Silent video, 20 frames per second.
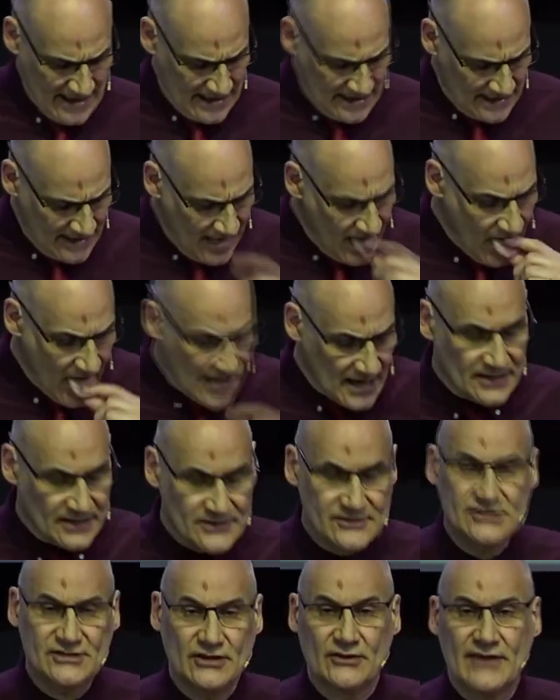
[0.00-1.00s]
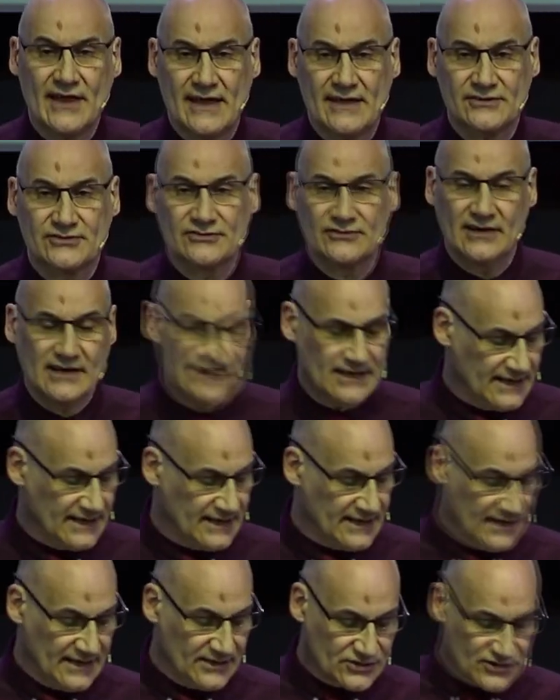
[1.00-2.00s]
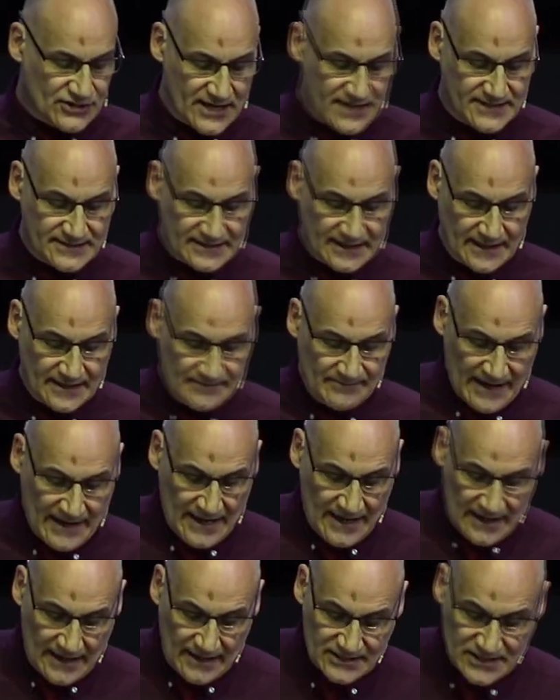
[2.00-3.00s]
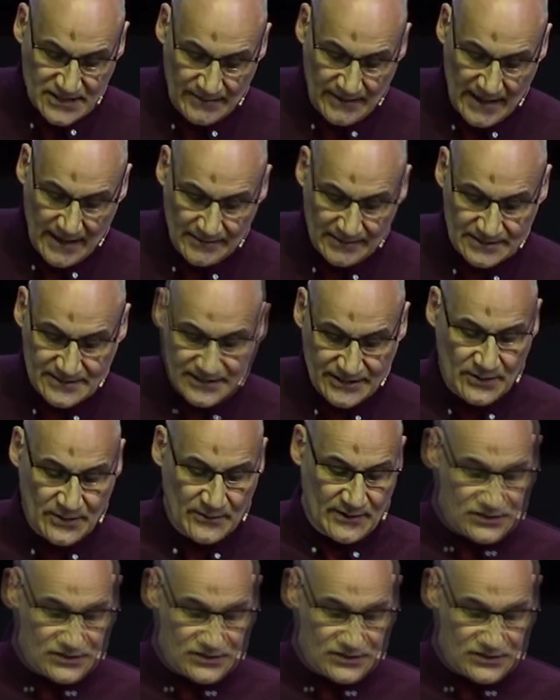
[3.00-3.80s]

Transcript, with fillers: Uh, and so that's really interesting uh, to be able to do it.